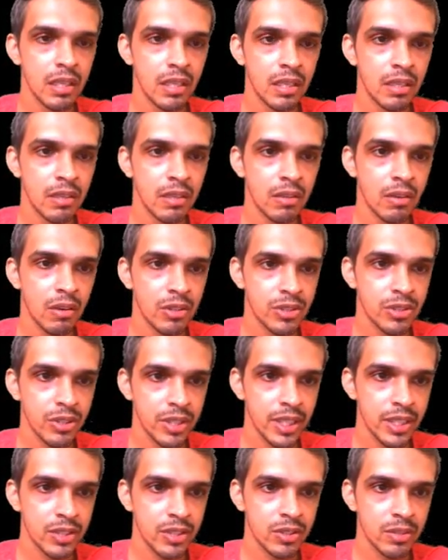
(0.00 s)
Also,
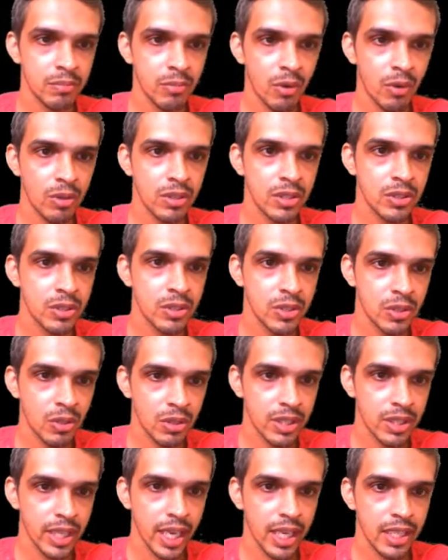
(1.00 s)
it is important to
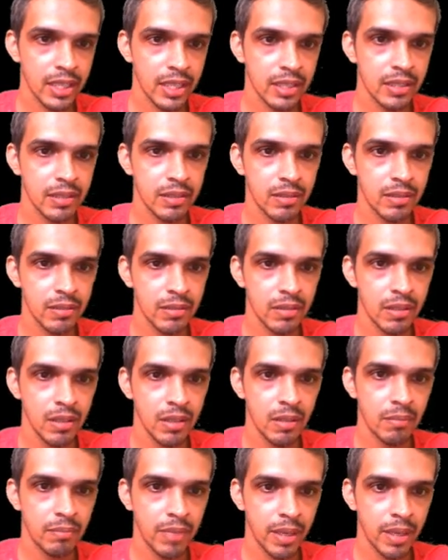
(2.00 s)
note that
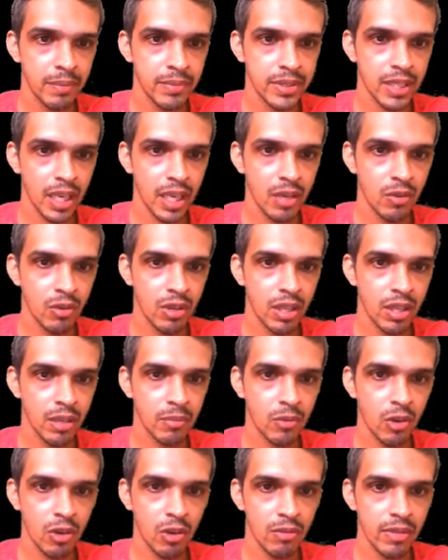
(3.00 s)
Prim's algorithm
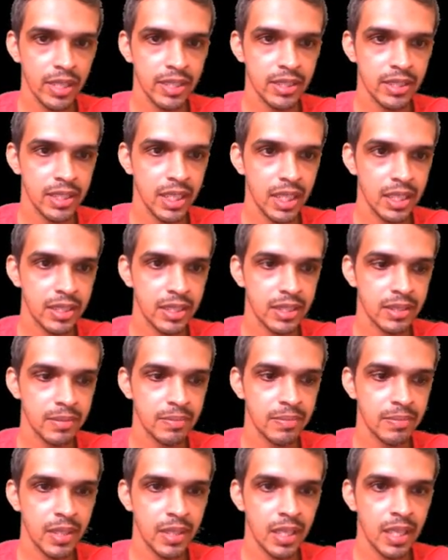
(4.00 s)
always yields
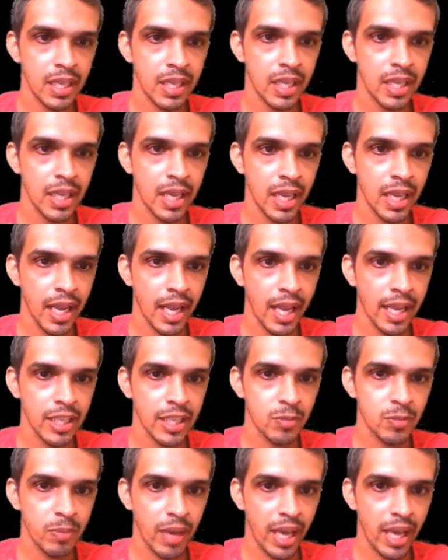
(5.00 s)
a
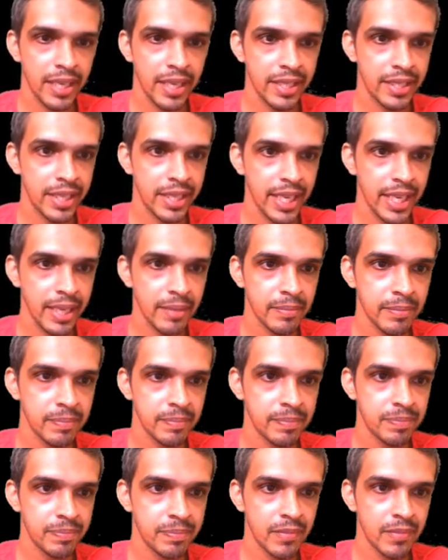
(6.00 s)
spanning tree,
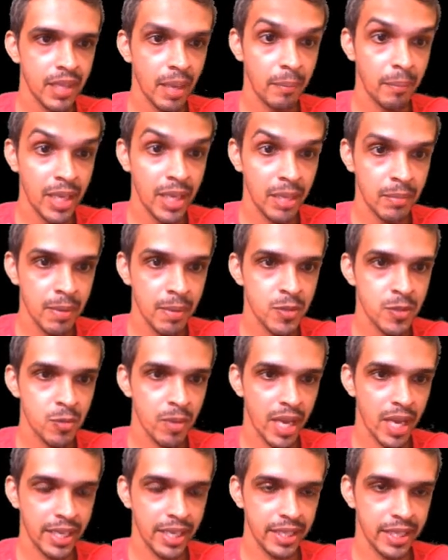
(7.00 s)
a minimum
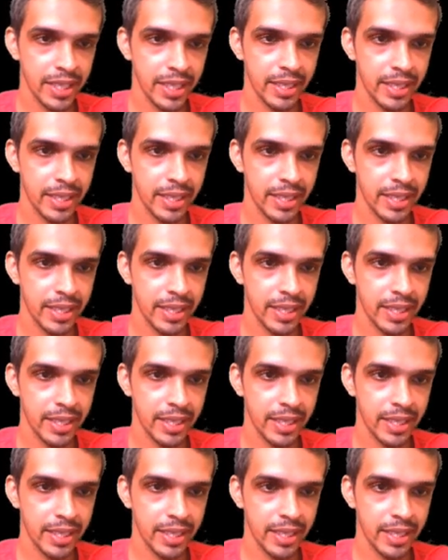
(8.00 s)
spanning tree.